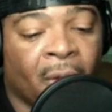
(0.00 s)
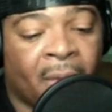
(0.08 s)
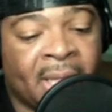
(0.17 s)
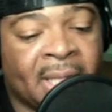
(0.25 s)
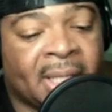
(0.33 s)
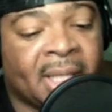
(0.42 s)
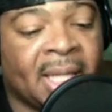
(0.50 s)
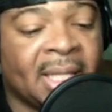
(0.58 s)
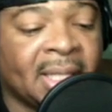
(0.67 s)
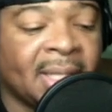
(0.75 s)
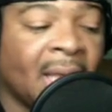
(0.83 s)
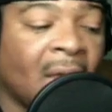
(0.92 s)
And
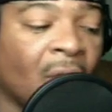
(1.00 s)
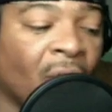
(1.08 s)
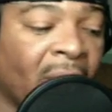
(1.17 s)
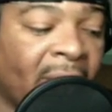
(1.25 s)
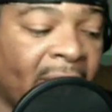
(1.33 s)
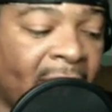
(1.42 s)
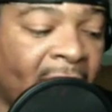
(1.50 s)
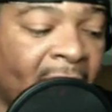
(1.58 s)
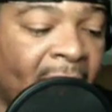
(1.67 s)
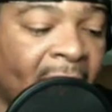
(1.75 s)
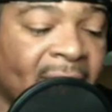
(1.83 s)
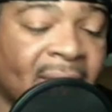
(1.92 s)
he's really
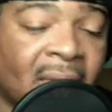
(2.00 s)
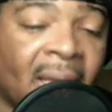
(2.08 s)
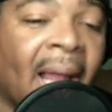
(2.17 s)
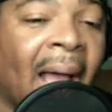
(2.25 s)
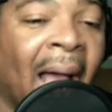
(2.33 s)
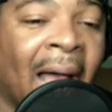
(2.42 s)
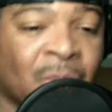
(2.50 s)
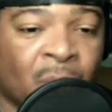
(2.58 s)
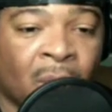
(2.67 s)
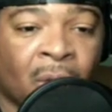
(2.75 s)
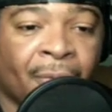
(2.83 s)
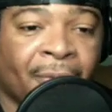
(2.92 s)
still at odds with
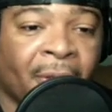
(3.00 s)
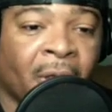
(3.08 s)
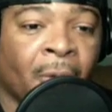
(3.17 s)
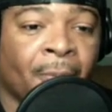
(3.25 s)
Uncle Phil.